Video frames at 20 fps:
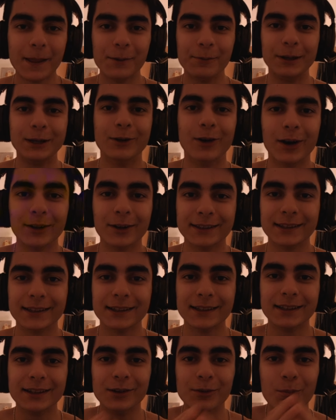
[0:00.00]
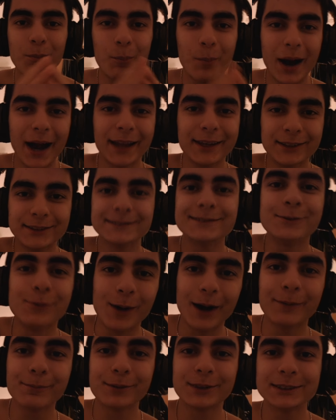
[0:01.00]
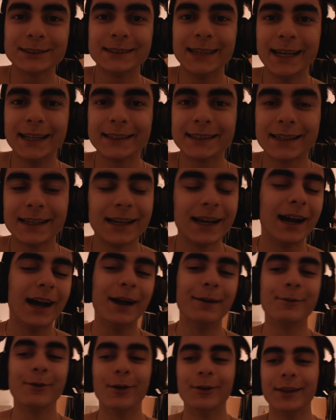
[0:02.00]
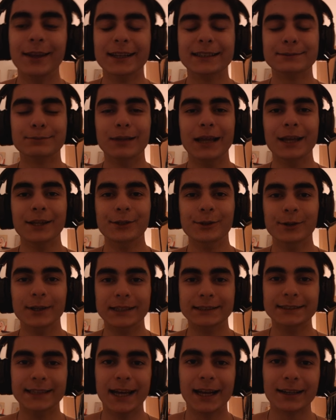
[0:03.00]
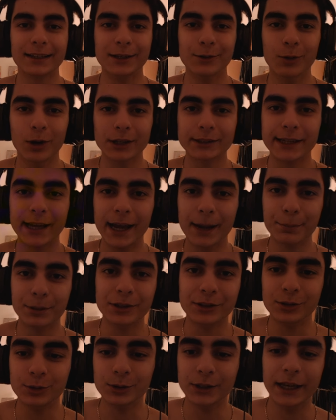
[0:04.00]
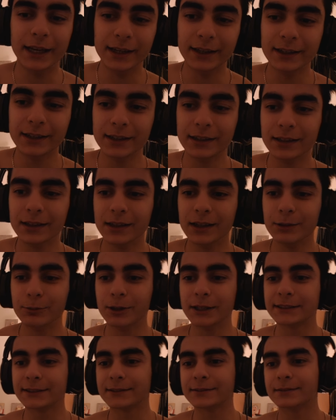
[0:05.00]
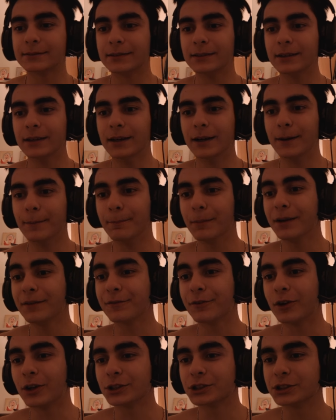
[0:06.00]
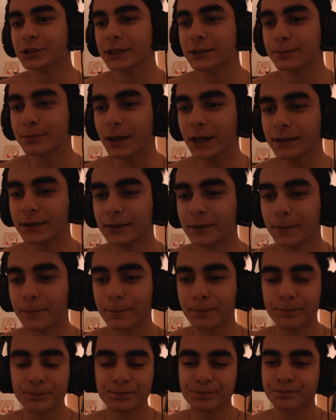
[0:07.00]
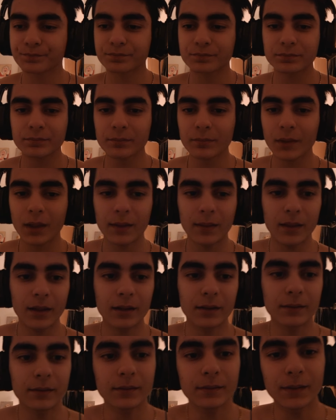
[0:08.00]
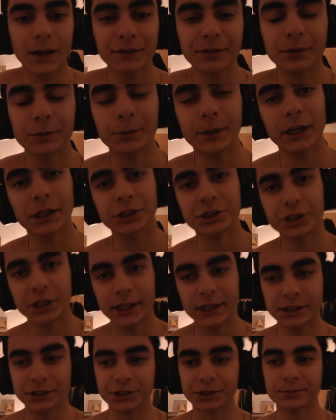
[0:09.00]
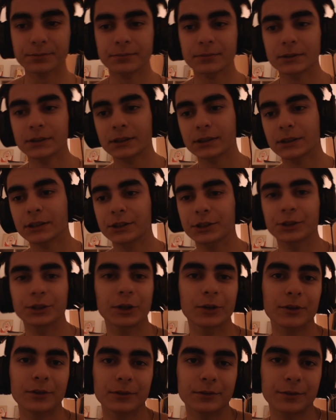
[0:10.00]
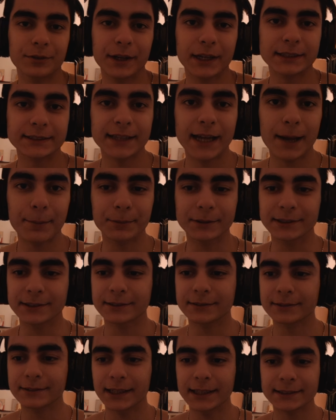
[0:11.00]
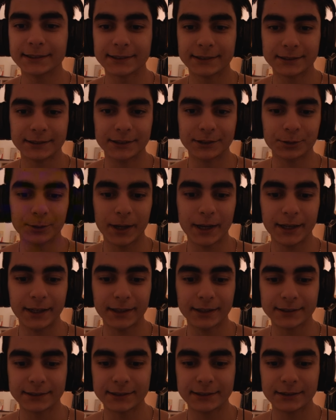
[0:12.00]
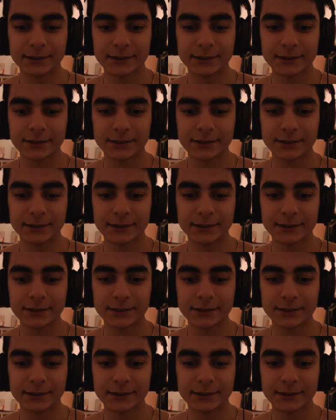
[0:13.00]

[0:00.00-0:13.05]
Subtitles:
we got minus 1%. I'm gonna explain you exactly what happened today. It was unfortunate, but nothing we can change. Things happen. That's the trading